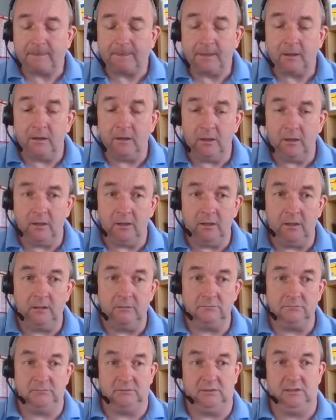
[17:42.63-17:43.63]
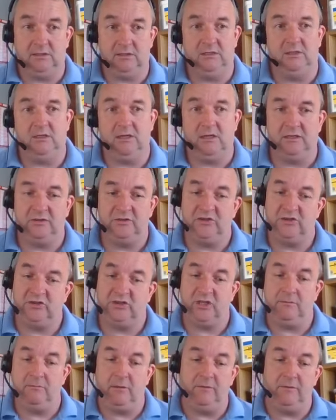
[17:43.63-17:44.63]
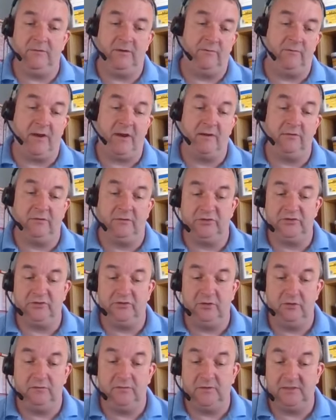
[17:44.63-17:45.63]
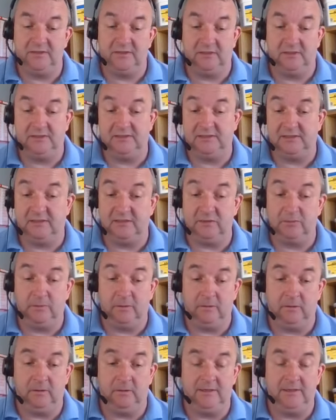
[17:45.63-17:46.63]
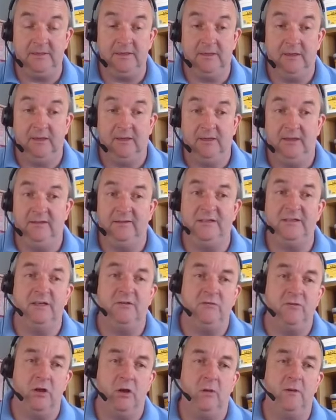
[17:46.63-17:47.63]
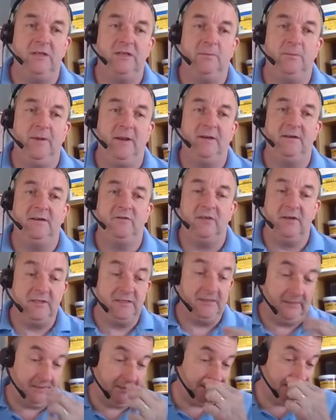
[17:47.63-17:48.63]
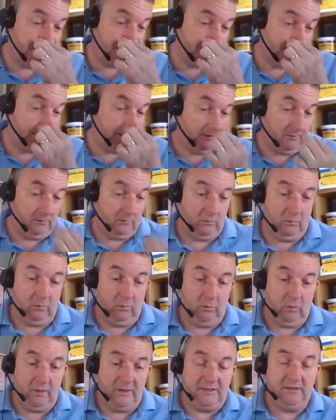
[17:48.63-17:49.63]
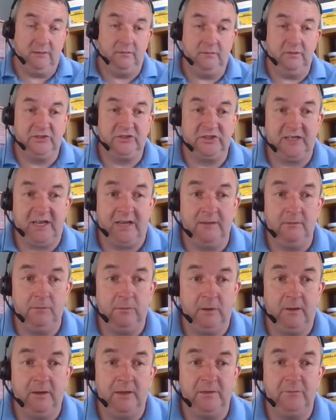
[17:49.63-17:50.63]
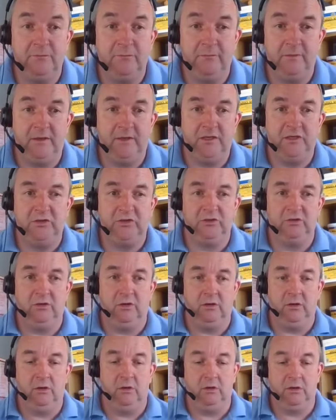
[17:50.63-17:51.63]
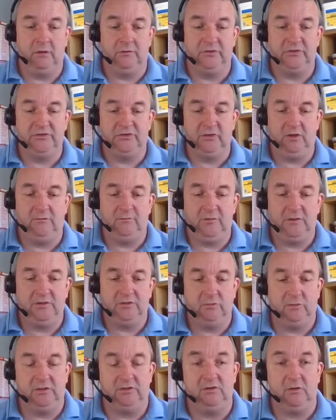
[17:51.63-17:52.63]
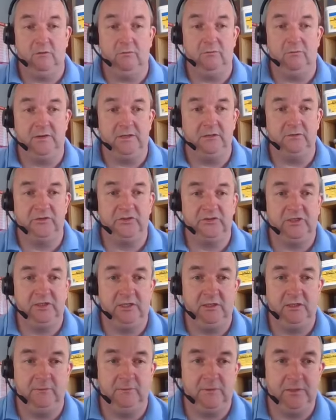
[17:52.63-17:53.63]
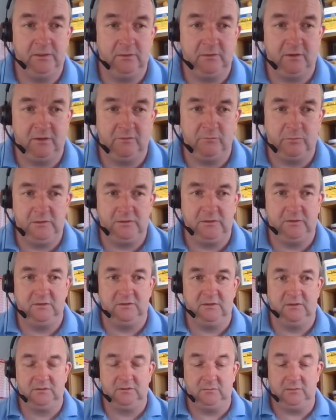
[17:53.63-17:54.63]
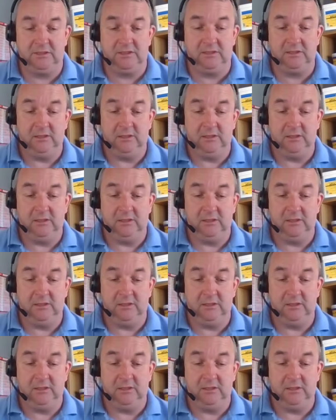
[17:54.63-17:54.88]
And just keep moving it around on the surface till it starts puddling, and then you know it's penetrated in. We do a sand blind finish on the surface, which hopefully you'll see in the video I produced last week,